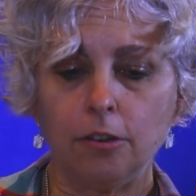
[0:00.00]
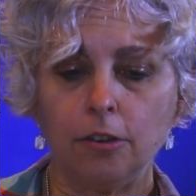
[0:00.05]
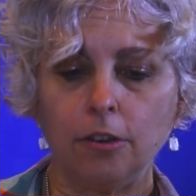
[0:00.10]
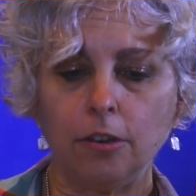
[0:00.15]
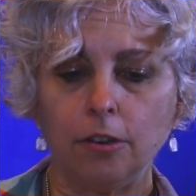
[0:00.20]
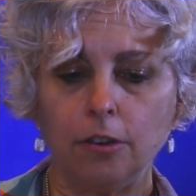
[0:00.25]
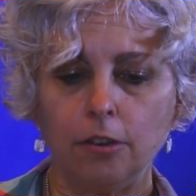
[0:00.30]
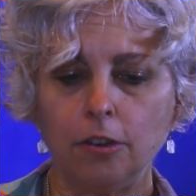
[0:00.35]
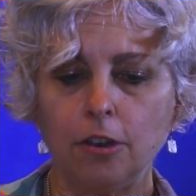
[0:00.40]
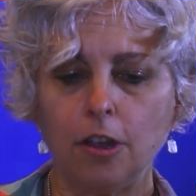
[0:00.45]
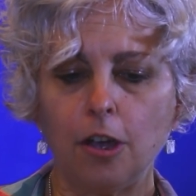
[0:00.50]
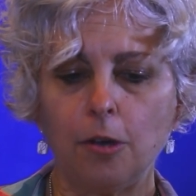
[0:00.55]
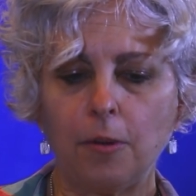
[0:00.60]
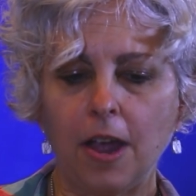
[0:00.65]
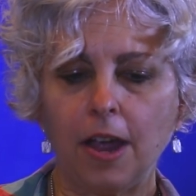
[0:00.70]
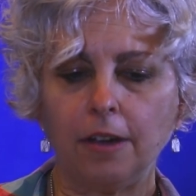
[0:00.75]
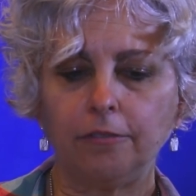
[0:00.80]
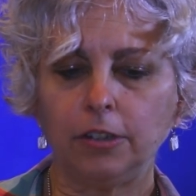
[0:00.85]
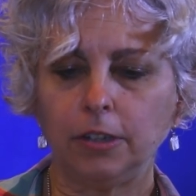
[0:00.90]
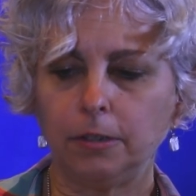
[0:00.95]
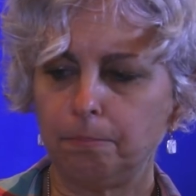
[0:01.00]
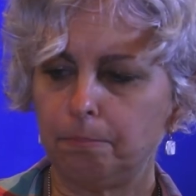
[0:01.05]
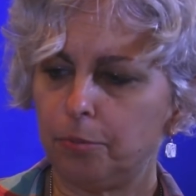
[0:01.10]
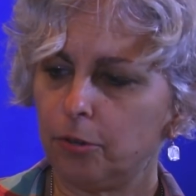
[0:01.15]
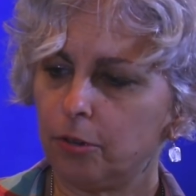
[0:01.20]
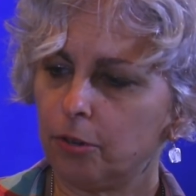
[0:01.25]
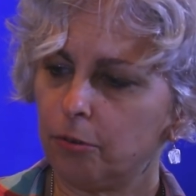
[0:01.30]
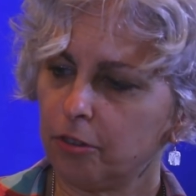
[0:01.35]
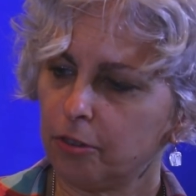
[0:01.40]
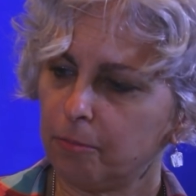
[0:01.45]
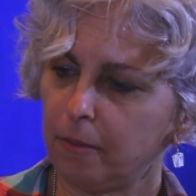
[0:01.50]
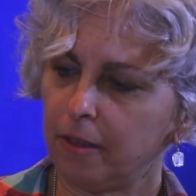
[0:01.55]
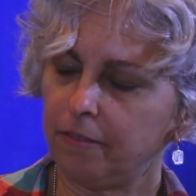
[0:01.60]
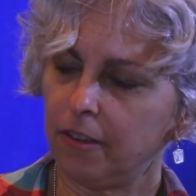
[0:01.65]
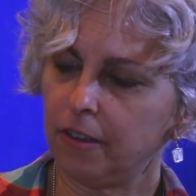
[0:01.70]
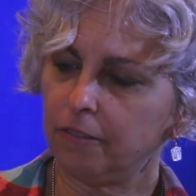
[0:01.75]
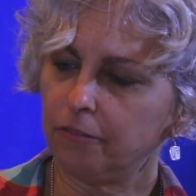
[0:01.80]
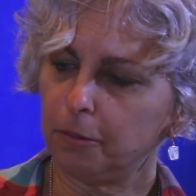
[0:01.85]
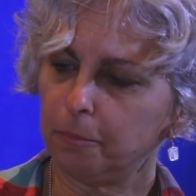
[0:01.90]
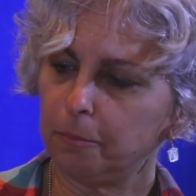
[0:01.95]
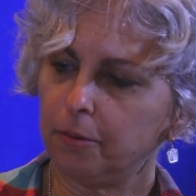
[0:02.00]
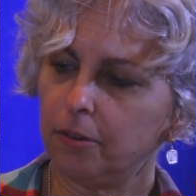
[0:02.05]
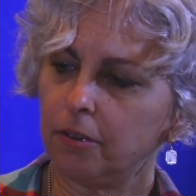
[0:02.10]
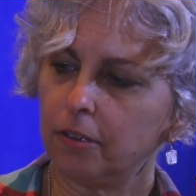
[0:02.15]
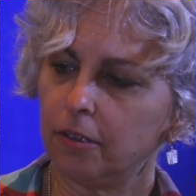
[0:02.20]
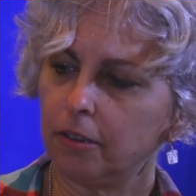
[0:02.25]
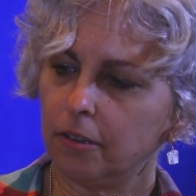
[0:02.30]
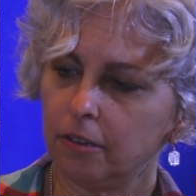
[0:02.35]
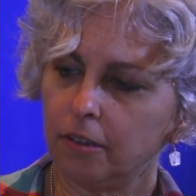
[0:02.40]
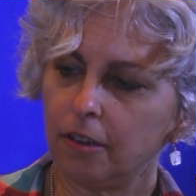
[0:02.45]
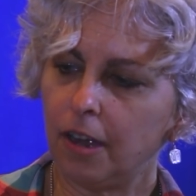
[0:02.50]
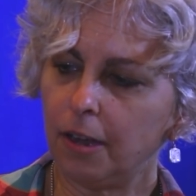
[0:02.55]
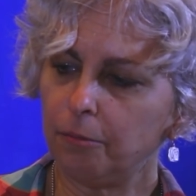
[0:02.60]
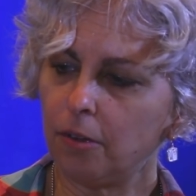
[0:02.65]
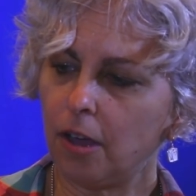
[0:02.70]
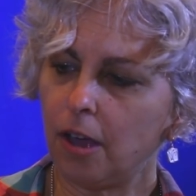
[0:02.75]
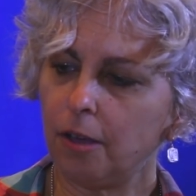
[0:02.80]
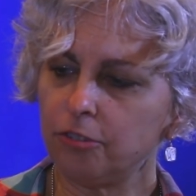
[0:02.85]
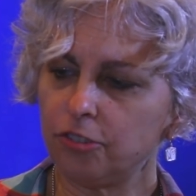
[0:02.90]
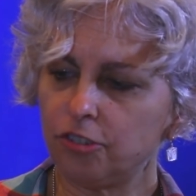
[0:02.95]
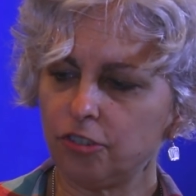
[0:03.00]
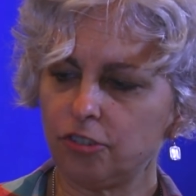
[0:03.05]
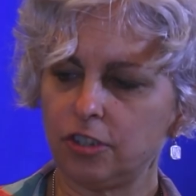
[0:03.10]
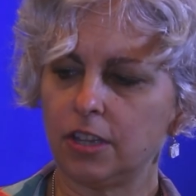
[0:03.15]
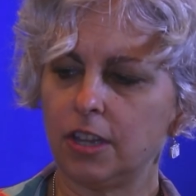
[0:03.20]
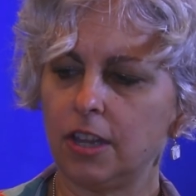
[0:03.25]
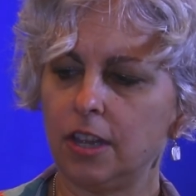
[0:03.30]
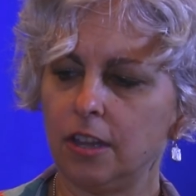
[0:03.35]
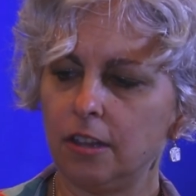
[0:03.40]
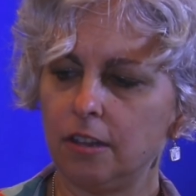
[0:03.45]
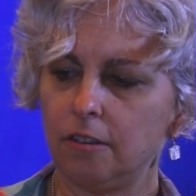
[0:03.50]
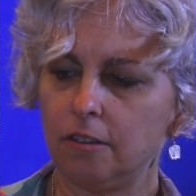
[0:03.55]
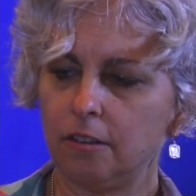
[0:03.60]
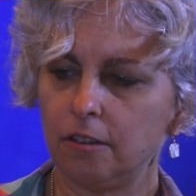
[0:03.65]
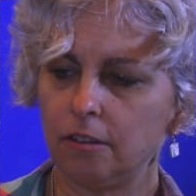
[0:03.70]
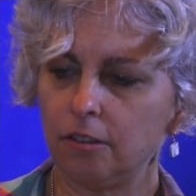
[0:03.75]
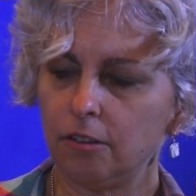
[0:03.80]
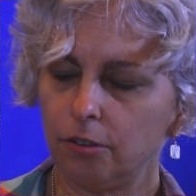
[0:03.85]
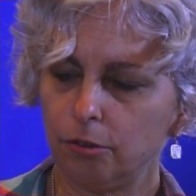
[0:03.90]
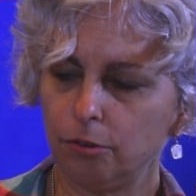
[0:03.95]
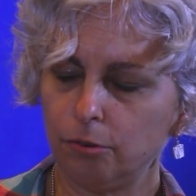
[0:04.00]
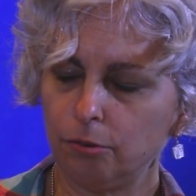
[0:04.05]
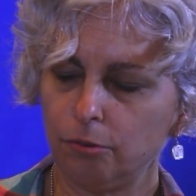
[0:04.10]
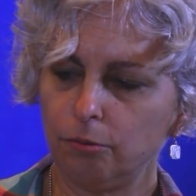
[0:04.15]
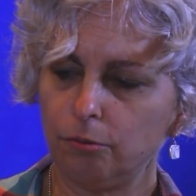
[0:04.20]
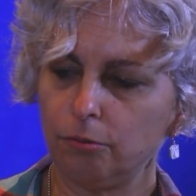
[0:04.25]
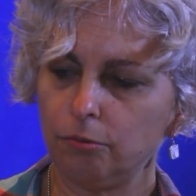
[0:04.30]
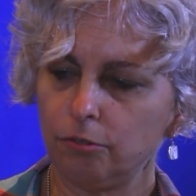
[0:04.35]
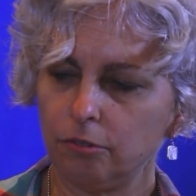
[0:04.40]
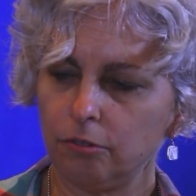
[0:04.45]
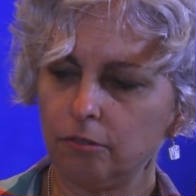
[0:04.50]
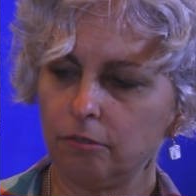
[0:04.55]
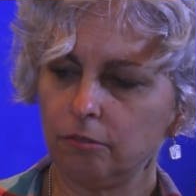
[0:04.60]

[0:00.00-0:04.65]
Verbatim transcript: that library? No, every book was my favorite book. Oh, yeah? I was just a kid who